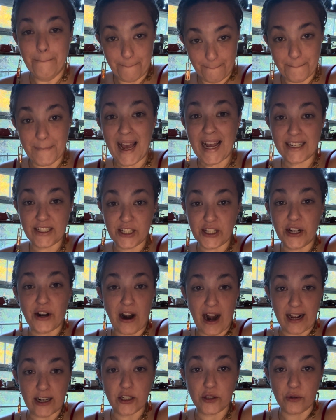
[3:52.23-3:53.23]
back to your
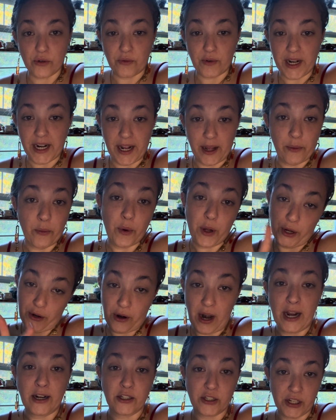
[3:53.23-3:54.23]
actual reading, what you're
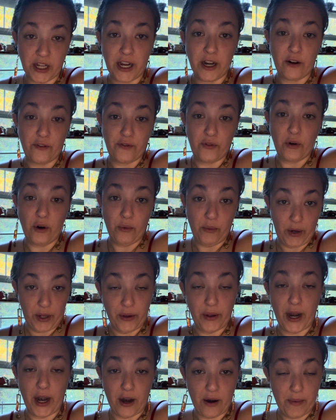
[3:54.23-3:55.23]
actually here for and what you
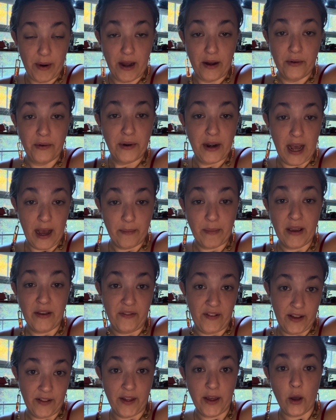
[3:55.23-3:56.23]
care about, not me
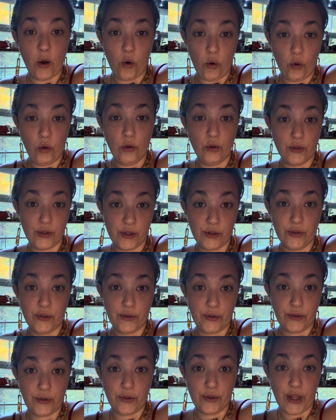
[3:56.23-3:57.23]
feeling old,
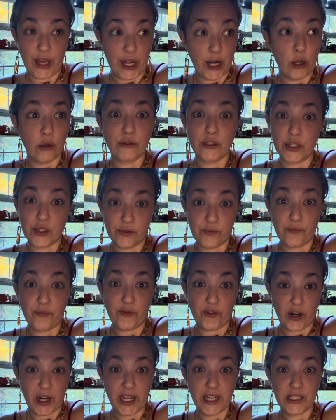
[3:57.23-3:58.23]
like an old
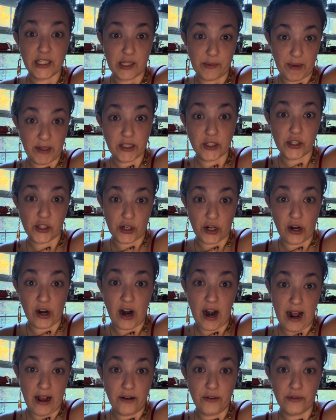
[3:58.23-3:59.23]
freaking
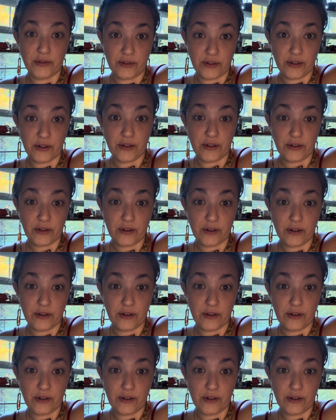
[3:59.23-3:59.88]
spinster out and